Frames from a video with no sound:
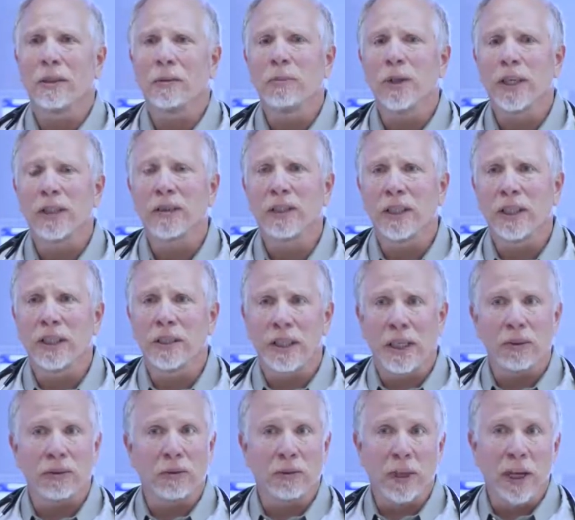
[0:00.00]
admitted to the
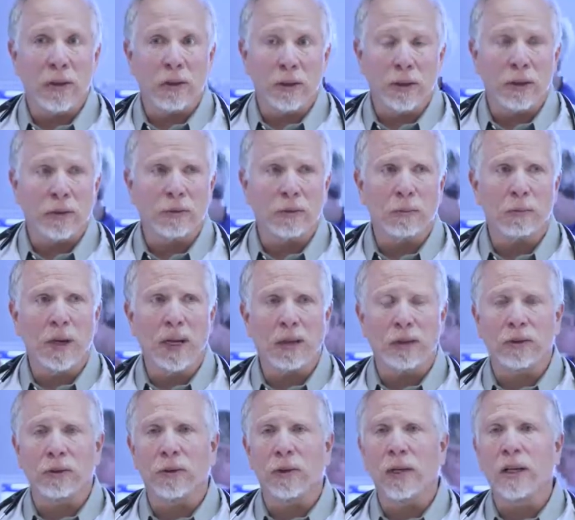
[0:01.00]
intensive care unit for
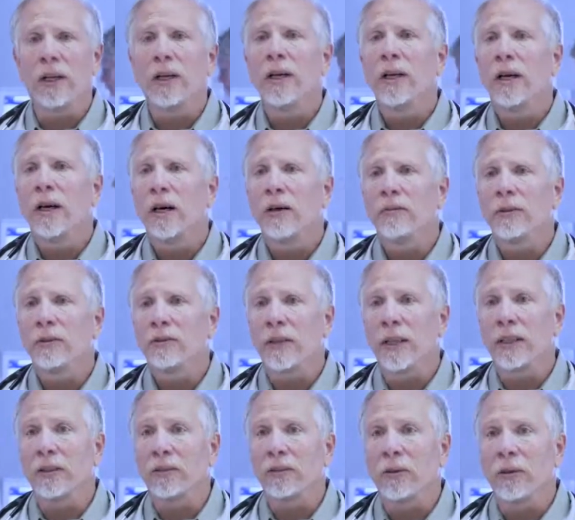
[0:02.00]
monitoring of his
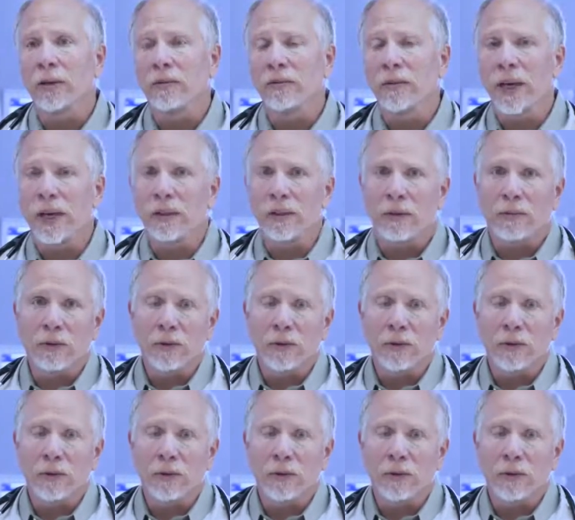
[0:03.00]
ventilatory failure.